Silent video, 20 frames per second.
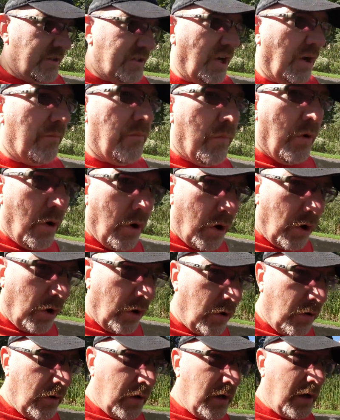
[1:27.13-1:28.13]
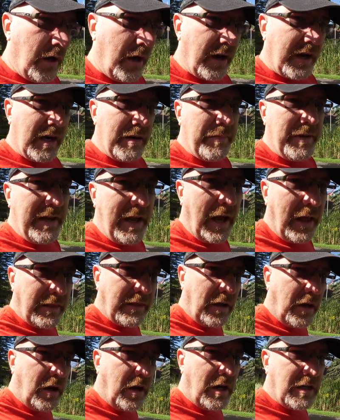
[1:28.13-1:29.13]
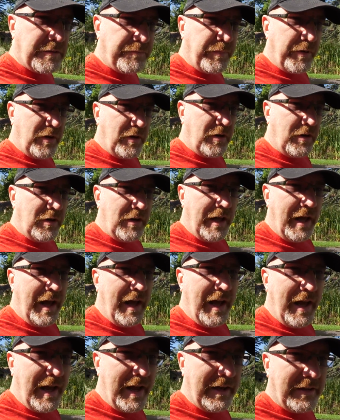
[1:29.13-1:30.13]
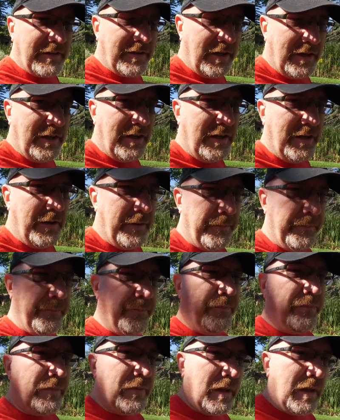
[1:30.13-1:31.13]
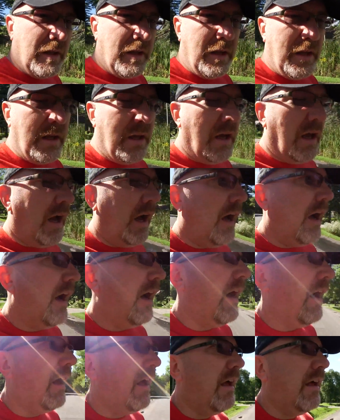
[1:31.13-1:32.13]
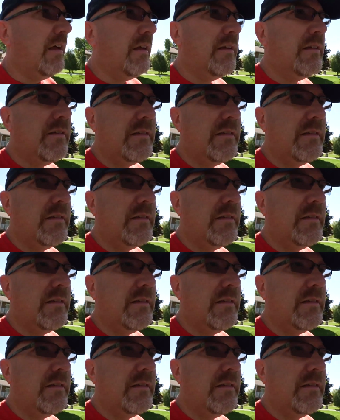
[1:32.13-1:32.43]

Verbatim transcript: tomorrow I'm gonna be at the hospital at uh,